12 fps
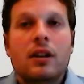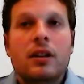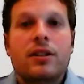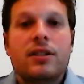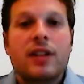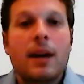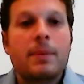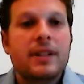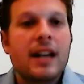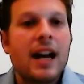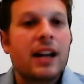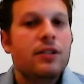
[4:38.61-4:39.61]

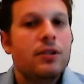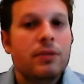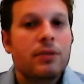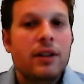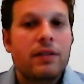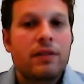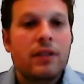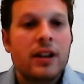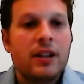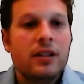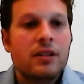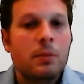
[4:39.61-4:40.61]
Substack. Do you read
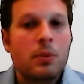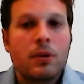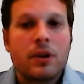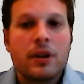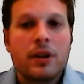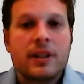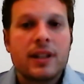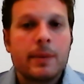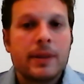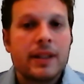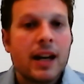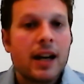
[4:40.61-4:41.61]
Freddie DeBoer's
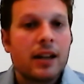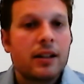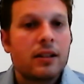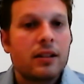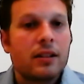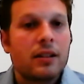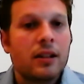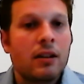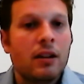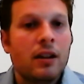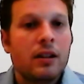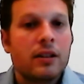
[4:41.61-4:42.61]
Substack at
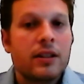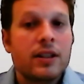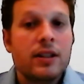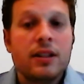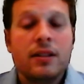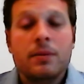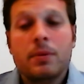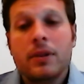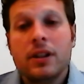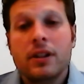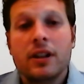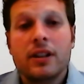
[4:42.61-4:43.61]
all? He's
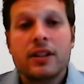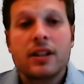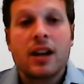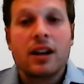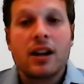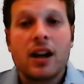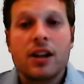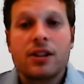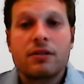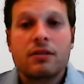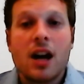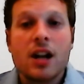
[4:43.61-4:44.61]
pretty good. He's a
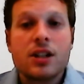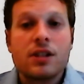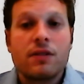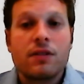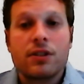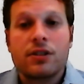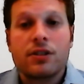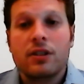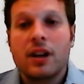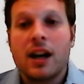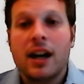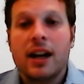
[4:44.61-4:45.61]
controversial
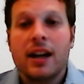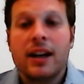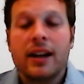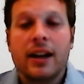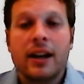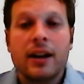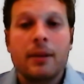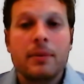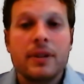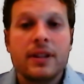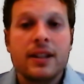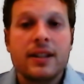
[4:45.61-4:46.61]
guy.
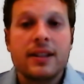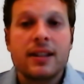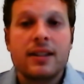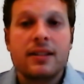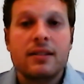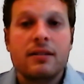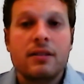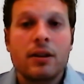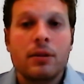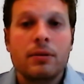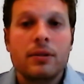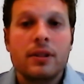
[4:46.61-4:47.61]
He's
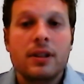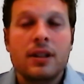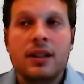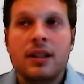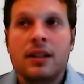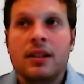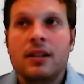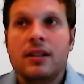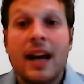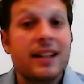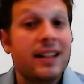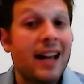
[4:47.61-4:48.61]

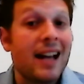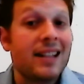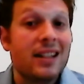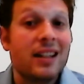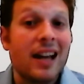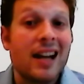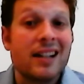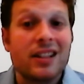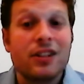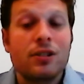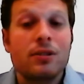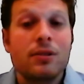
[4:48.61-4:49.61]
had his
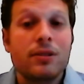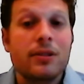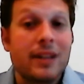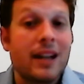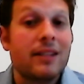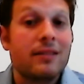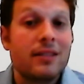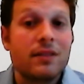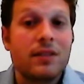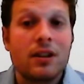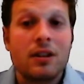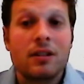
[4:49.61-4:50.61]
issues. He's had
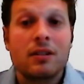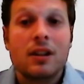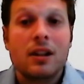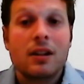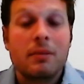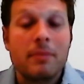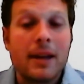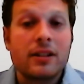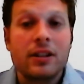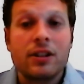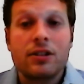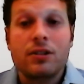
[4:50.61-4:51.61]
severe
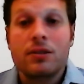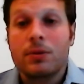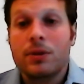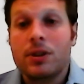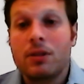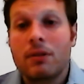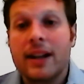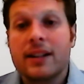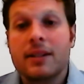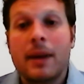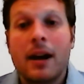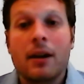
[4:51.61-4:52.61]
mental issues, which he
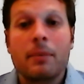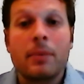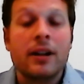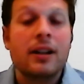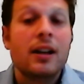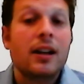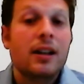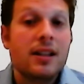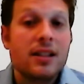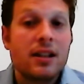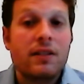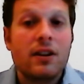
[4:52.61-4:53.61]
writes about, but he
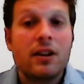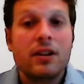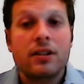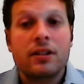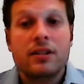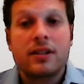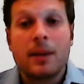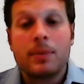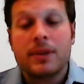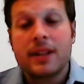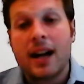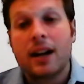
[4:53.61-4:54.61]
did a very good
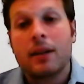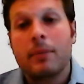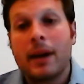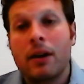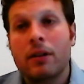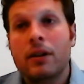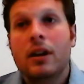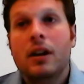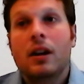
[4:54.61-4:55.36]
Substack about,